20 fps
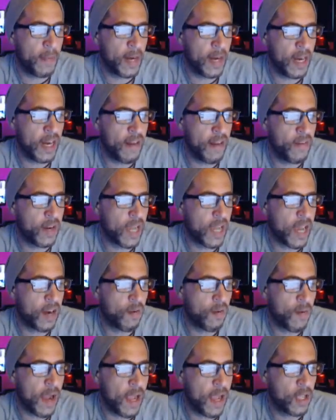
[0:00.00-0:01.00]
but I never got
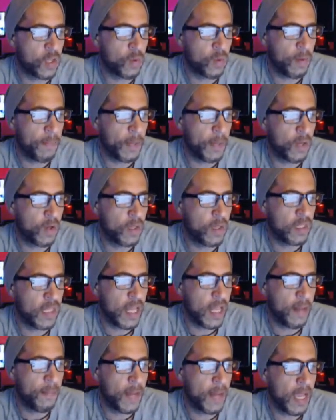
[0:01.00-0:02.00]
around to it because
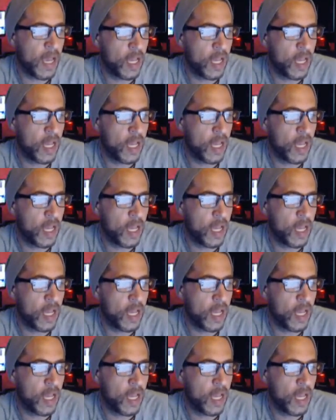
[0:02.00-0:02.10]
then my